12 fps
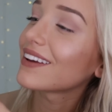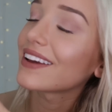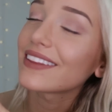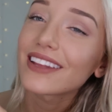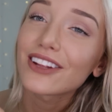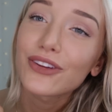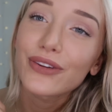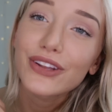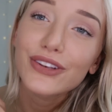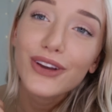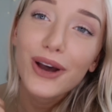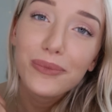And then you
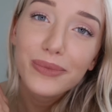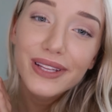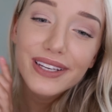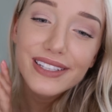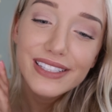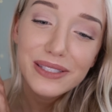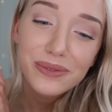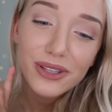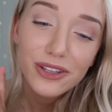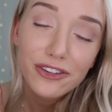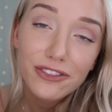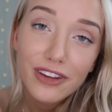can top this
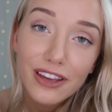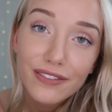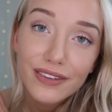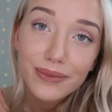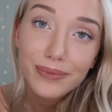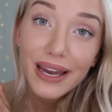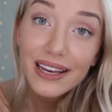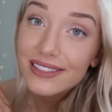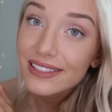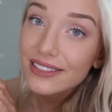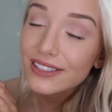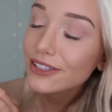with your favorite
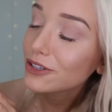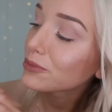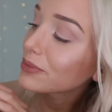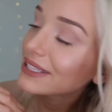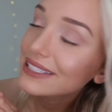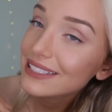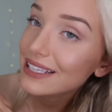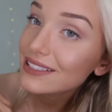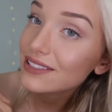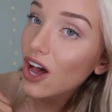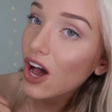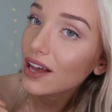pasta or pizza
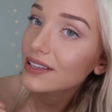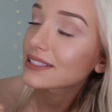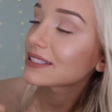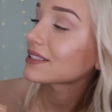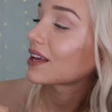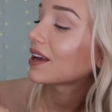sauce.